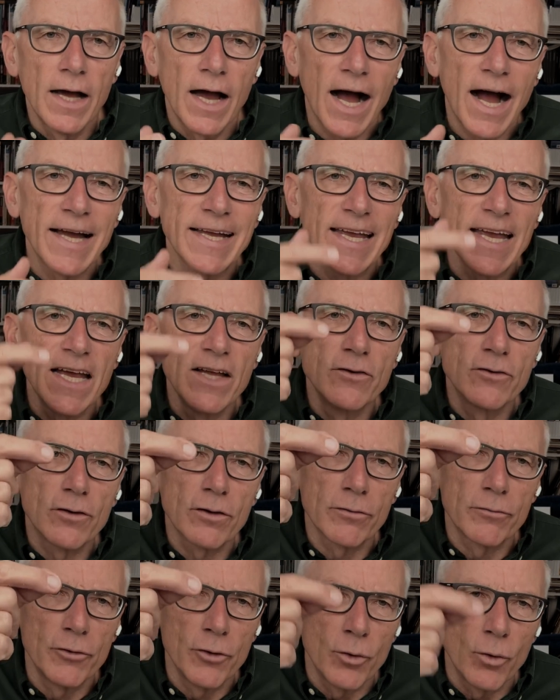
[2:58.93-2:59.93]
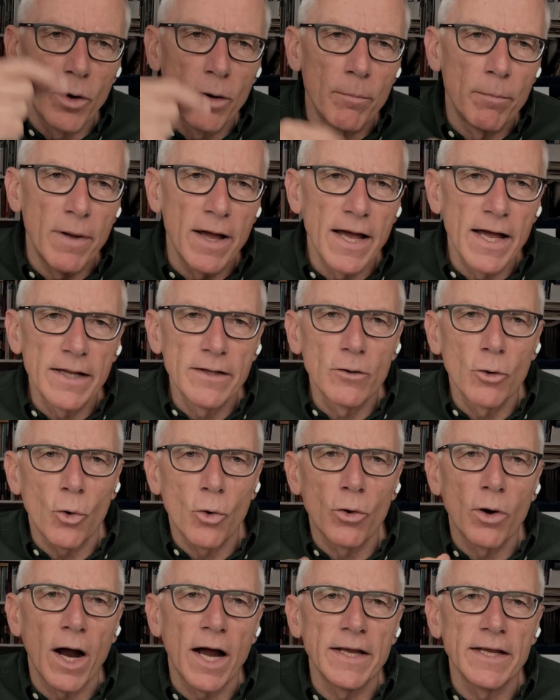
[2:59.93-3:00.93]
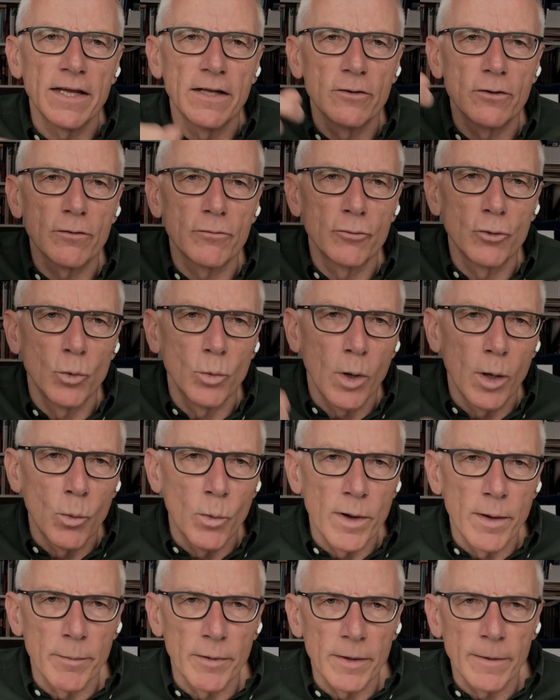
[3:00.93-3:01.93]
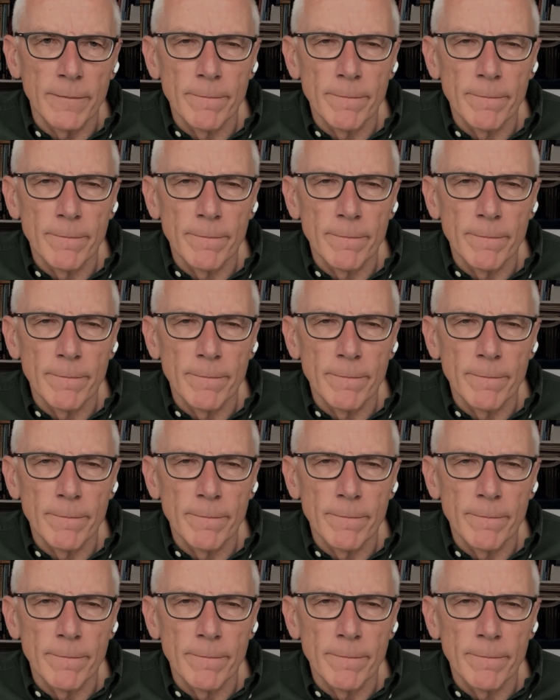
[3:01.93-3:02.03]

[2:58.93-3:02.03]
I interview a man or I interview a woman.